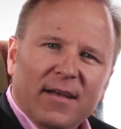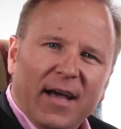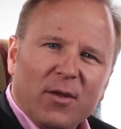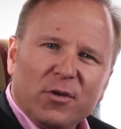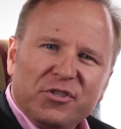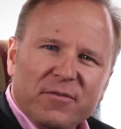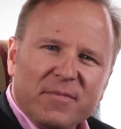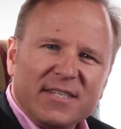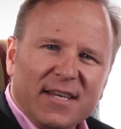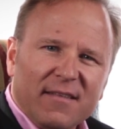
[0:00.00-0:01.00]
I don't want you to
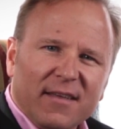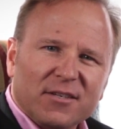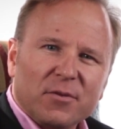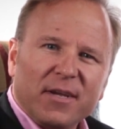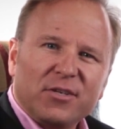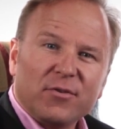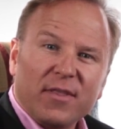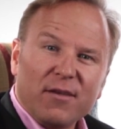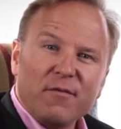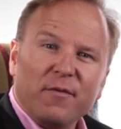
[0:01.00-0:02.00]
miss anything, so make sure
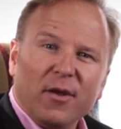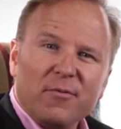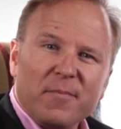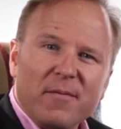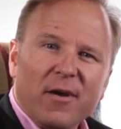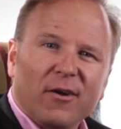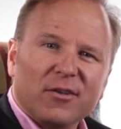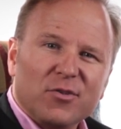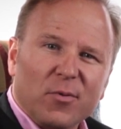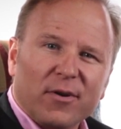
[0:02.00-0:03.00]
that you follow me
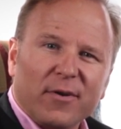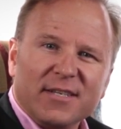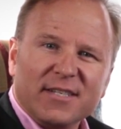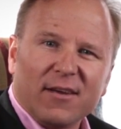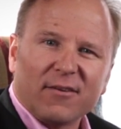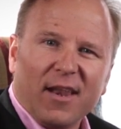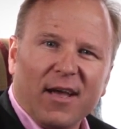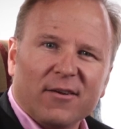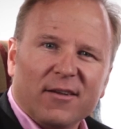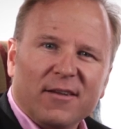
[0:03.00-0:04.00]
on Twitter and
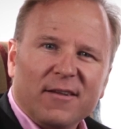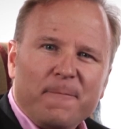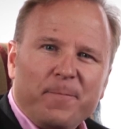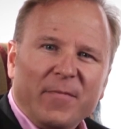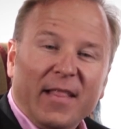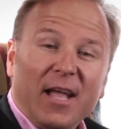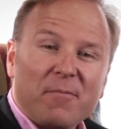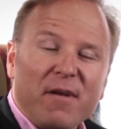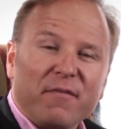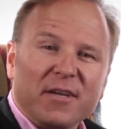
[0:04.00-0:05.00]
SoundCloud,
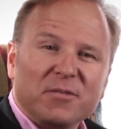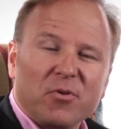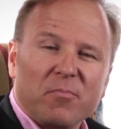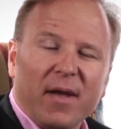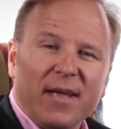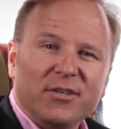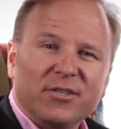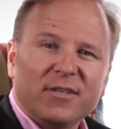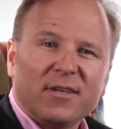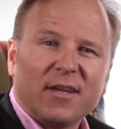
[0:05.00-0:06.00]
like my Facebook
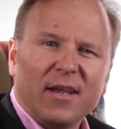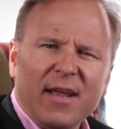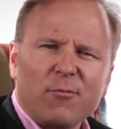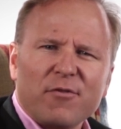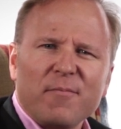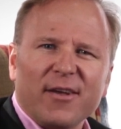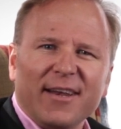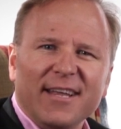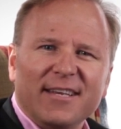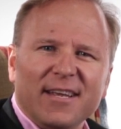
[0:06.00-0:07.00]
page, connect with me on
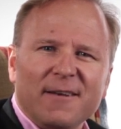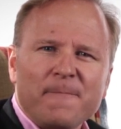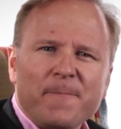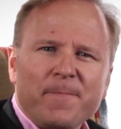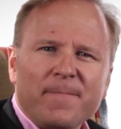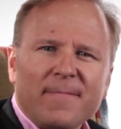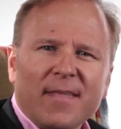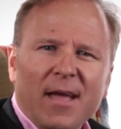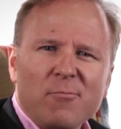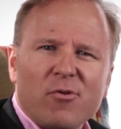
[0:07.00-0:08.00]
LinkedIn,
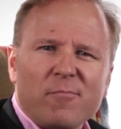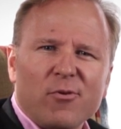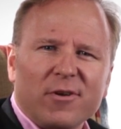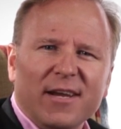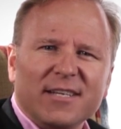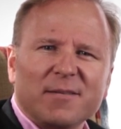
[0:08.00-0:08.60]
and more importantly,